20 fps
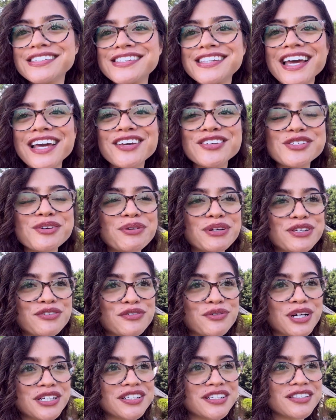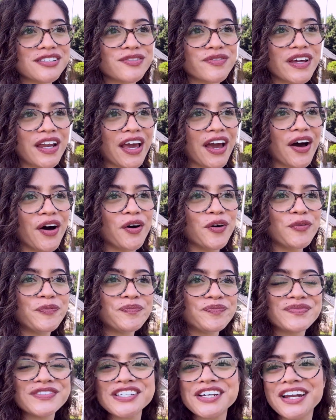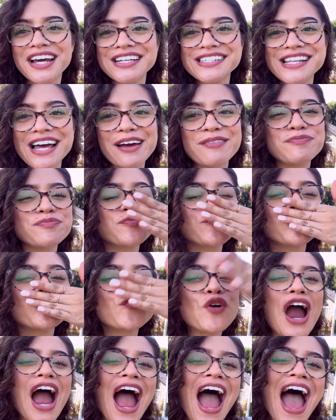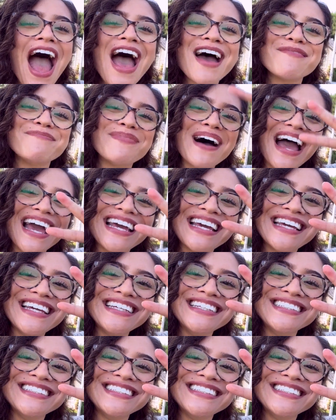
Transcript: Thank you so much for watching this video. Till next time, bye.